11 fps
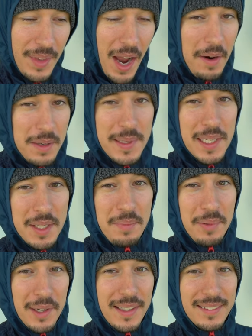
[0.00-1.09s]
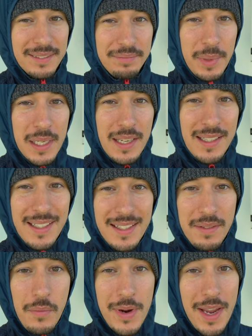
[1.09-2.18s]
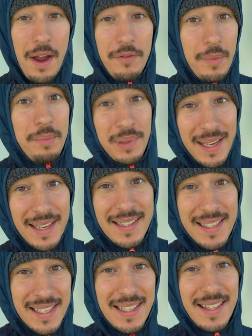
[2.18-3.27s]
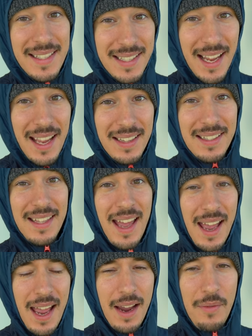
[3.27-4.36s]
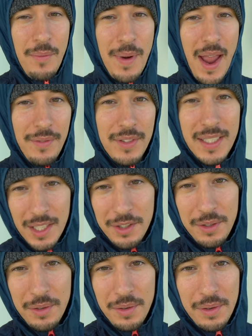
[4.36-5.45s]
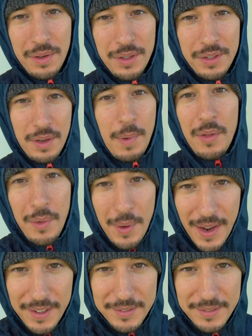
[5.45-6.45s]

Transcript: I'm going to be disappointed because we have plans in the stands that we have to get to some other way.